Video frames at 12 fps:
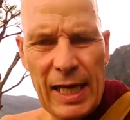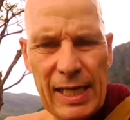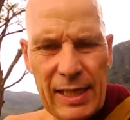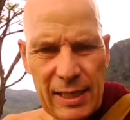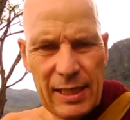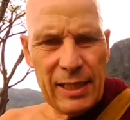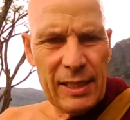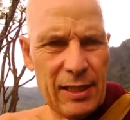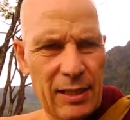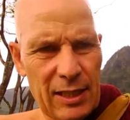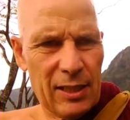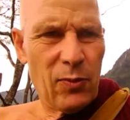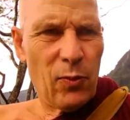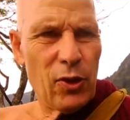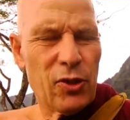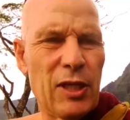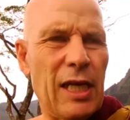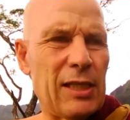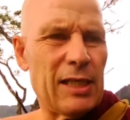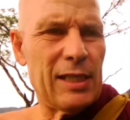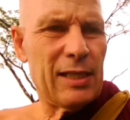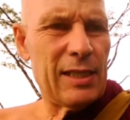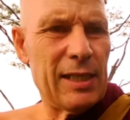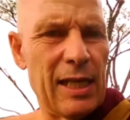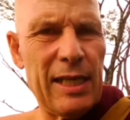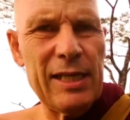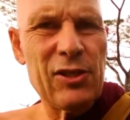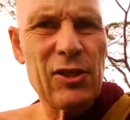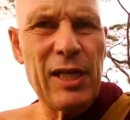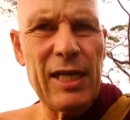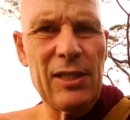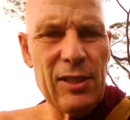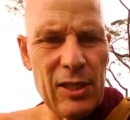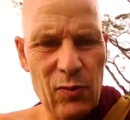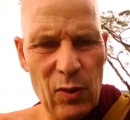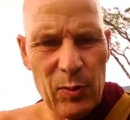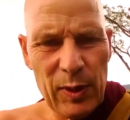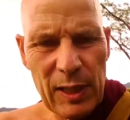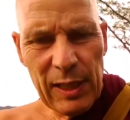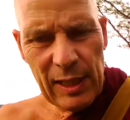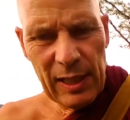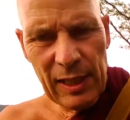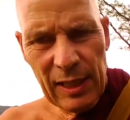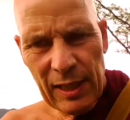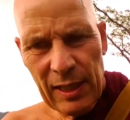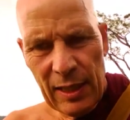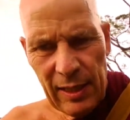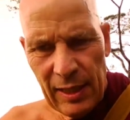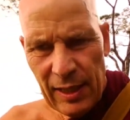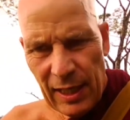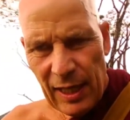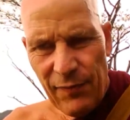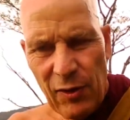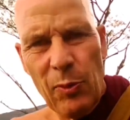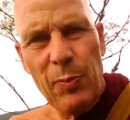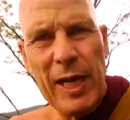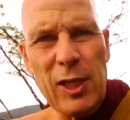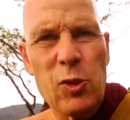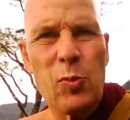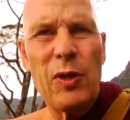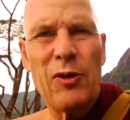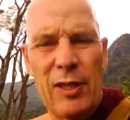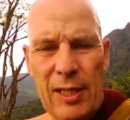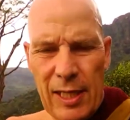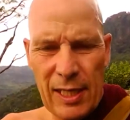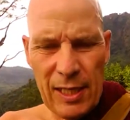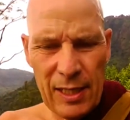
And in the worst case, and in the least case, it will be a very bad spirit,